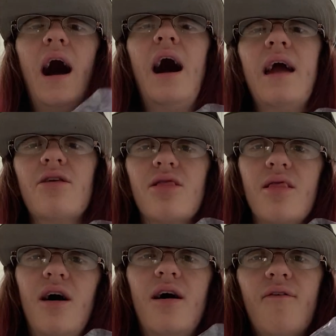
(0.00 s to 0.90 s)
I
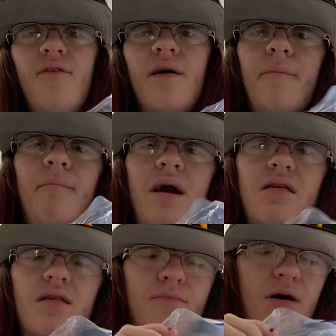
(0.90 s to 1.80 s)
love my
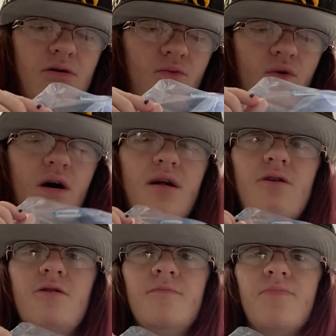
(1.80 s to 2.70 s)
Smart
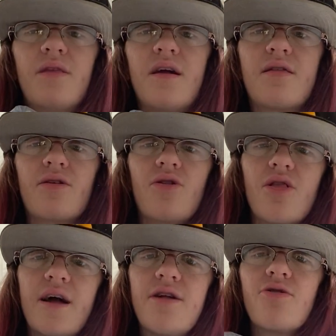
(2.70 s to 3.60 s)
Water. It's
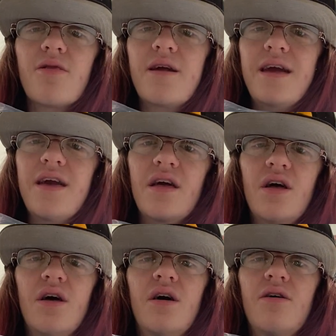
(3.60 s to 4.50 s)
literally
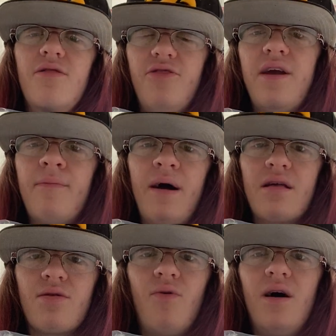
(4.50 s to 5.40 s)
the
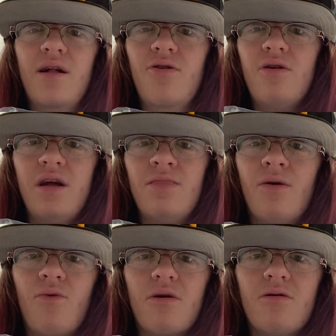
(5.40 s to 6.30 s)
best water in
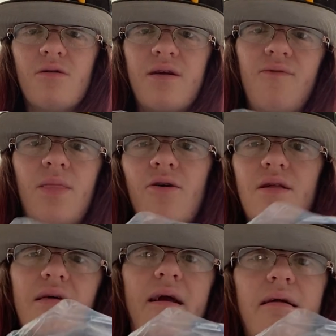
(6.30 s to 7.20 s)
the world, even though
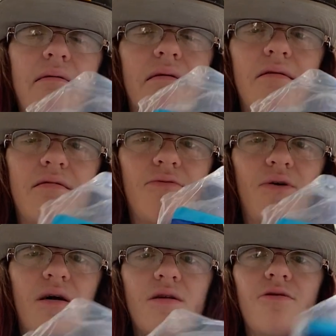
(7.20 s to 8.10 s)
it's like, it's
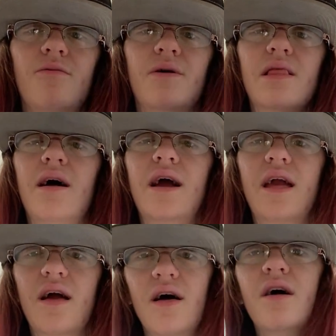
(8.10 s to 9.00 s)
water, but
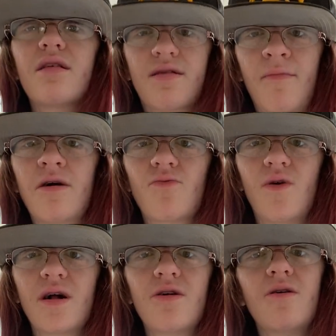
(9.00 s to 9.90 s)
like, Smart
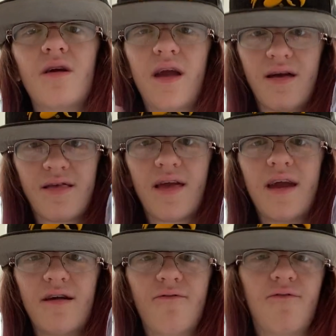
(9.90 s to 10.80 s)
Water is it,